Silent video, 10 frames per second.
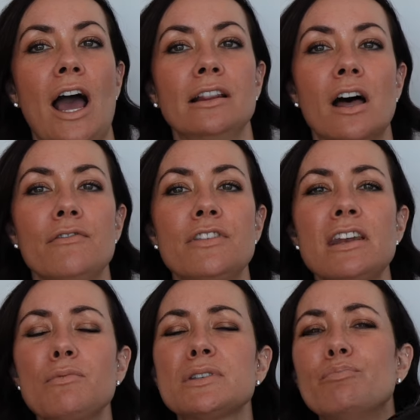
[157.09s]
I loved that
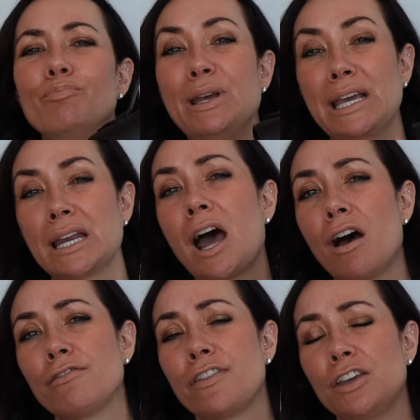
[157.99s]
it was big
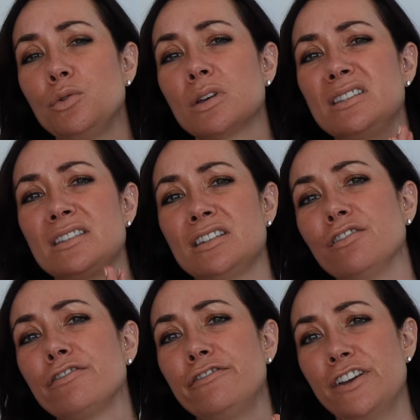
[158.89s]
enough that you can still
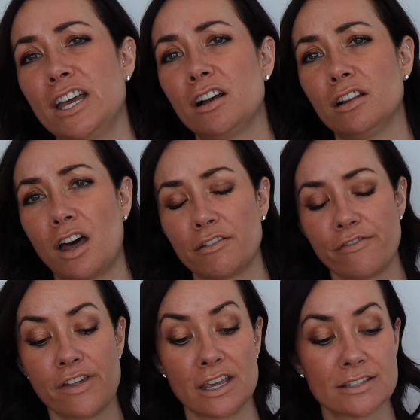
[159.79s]
fit a lot of
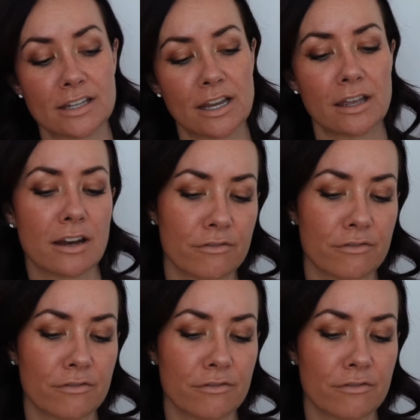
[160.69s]
things in it.